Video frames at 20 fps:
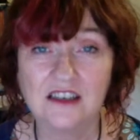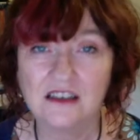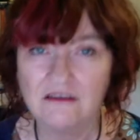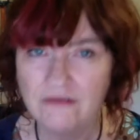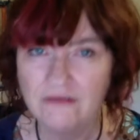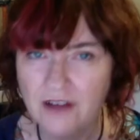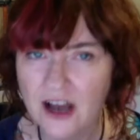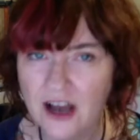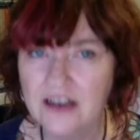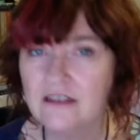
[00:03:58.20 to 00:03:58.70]

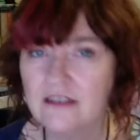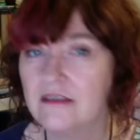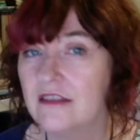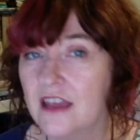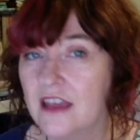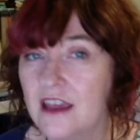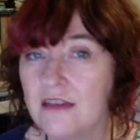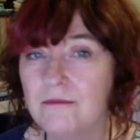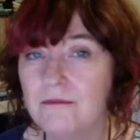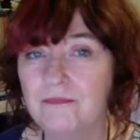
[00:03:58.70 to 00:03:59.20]
find a
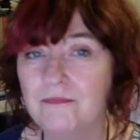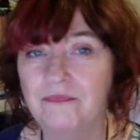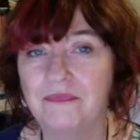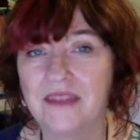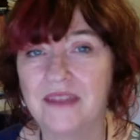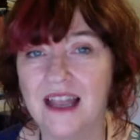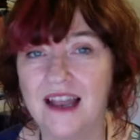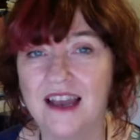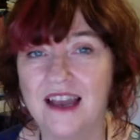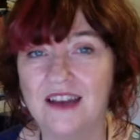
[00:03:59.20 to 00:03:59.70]
theme
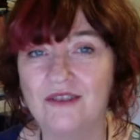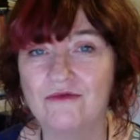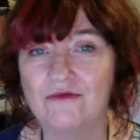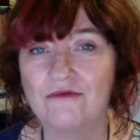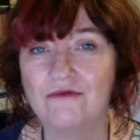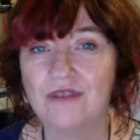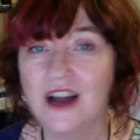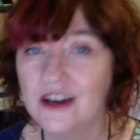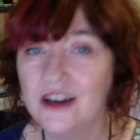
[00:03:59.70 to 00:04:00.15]
and write